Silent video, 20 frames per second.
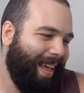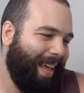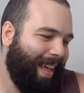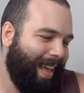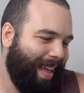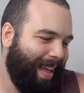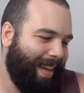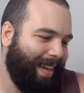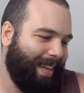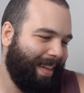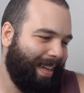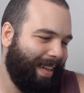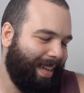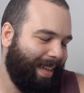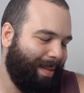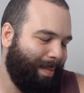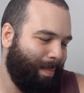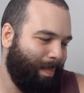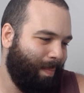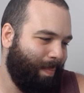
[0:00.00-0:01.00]

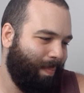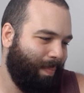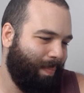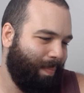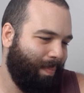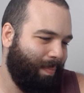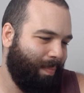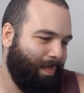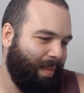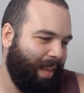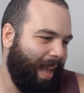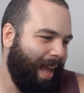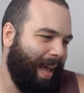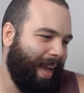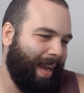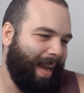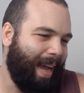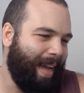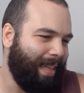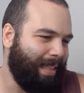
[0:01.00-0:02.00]
And
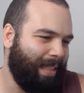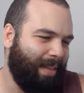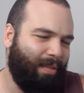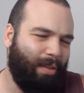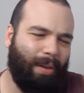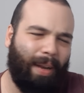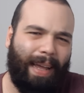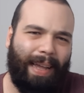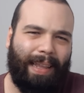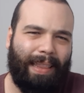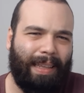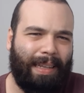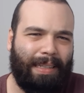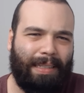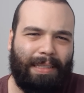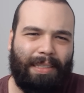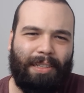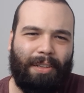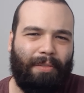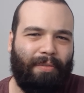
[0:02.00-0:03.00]
yeah, guys, if you like
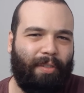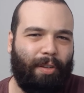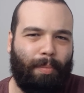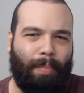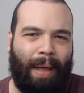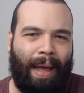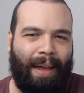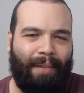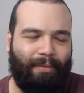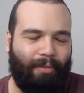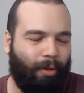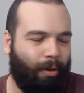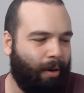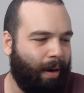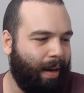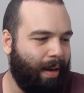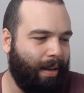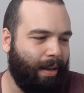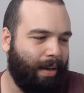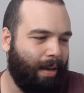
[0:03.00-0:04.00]
this, don't feel bad for
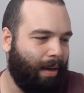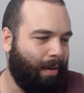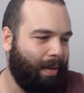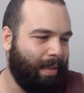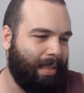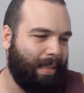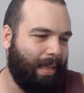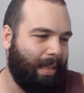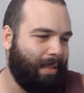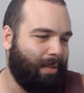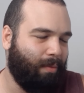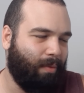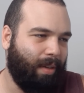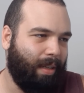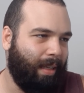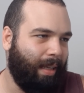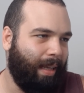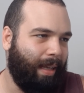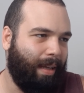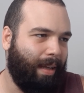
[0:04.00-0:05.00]
it. You know, it's
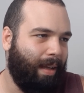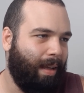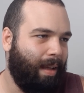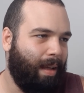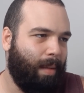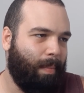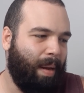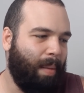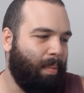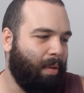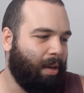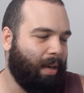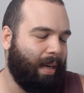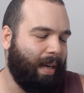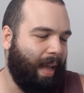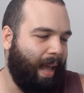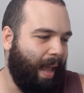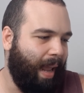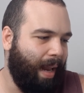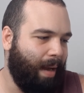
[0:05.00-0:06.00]
really, people are going
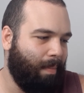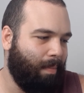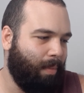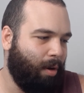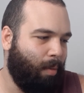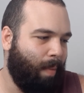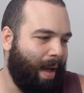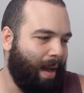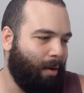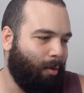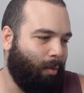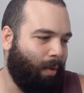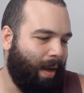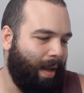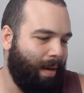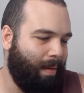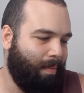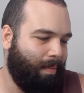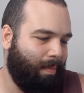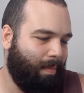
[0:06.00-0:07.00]
to hate no matter
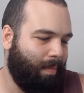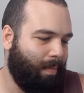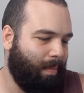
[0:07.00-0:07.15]
what.